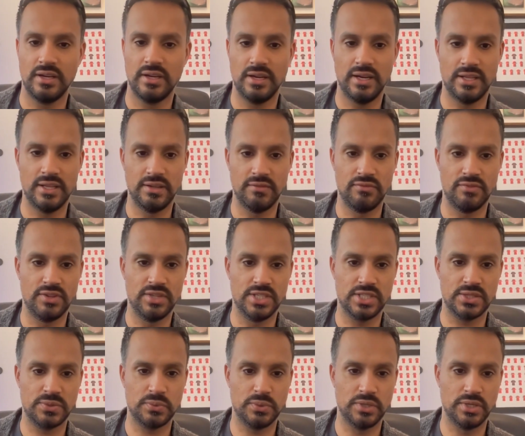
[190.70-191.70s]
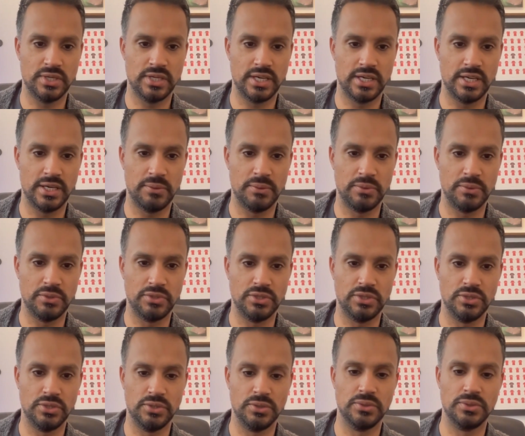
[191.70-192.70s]
And then for this one, I will
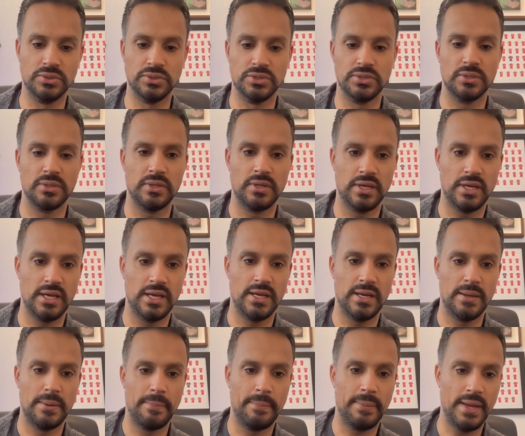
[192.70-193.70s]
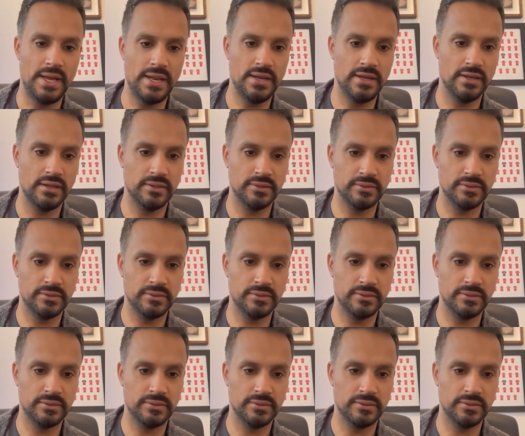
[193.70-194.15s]
use Ben.